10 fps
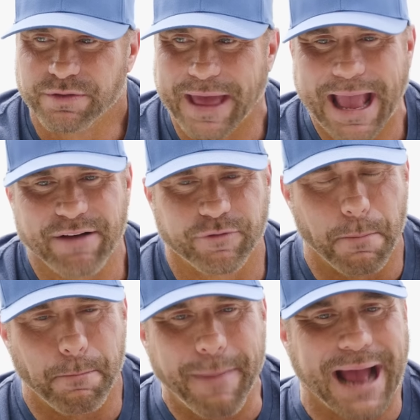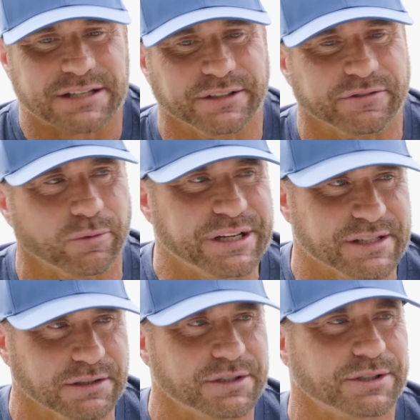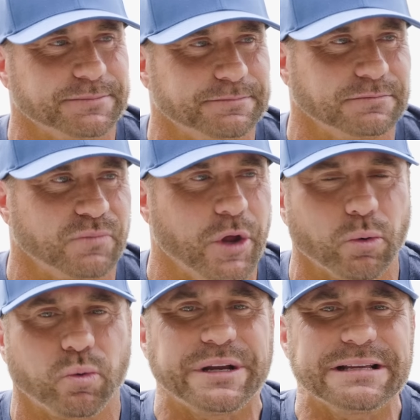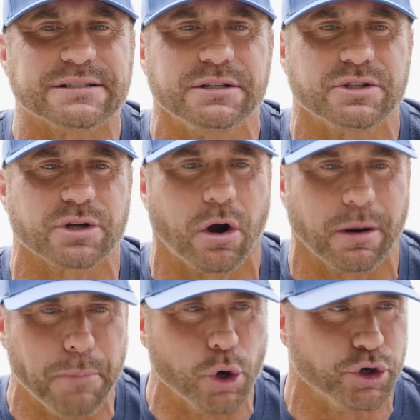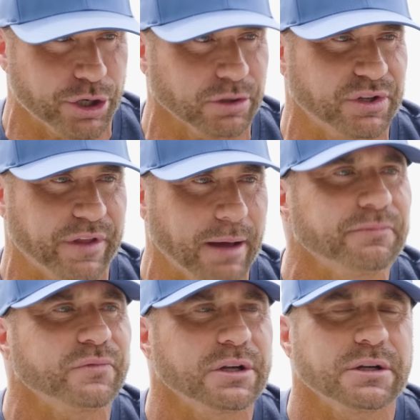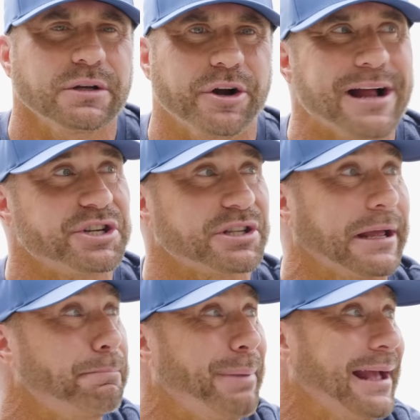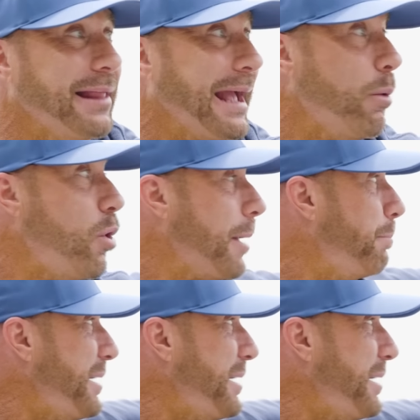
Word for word: they have massive reasons. Their reasons are emotional to them. They're not just like big, like I want a